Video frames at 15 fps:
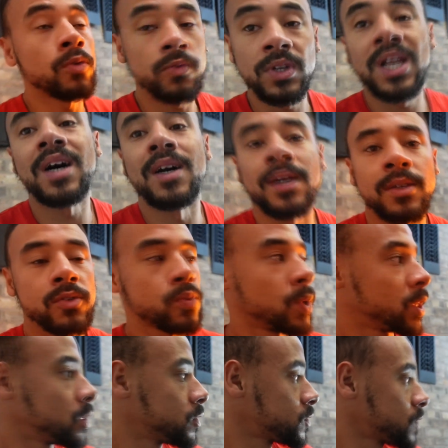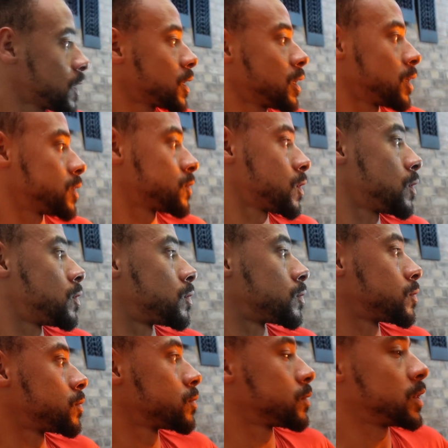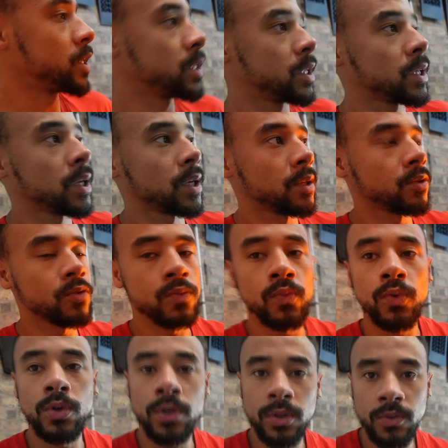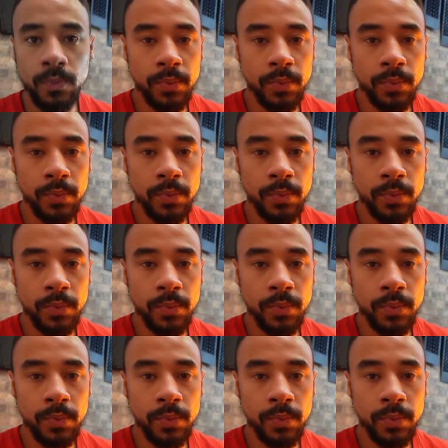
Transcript: other lights, when the side light is on, the indicator doesn't work as